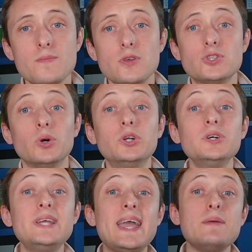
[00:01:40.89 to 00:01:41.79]
So a good
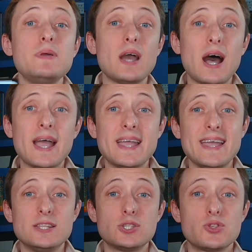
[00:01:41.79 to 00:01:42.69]
KPI,
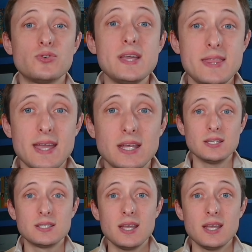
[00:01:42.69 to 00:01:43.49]
it's three things.